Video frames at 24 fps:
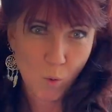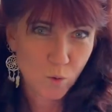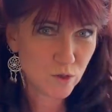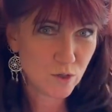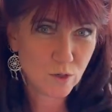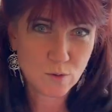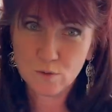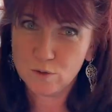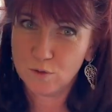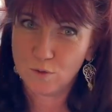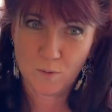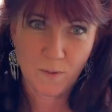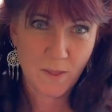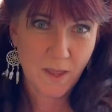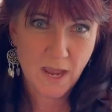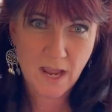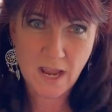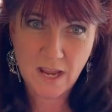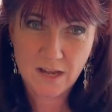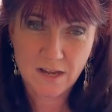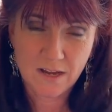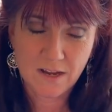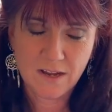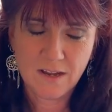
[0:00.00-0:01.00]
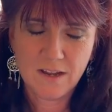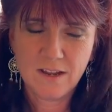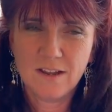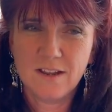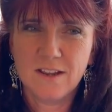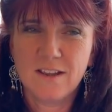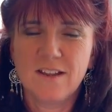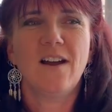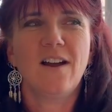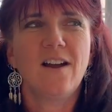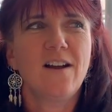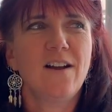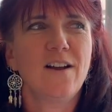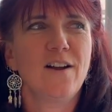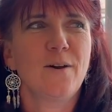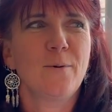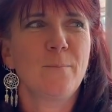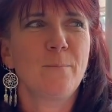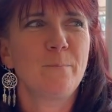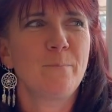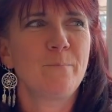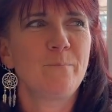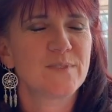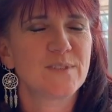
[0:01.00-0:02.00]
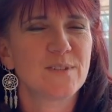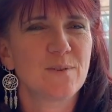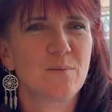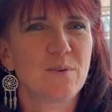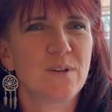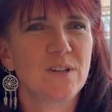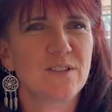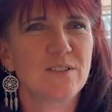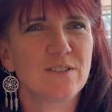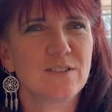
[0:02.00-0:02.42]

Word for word: no, don't do that. Um, so what?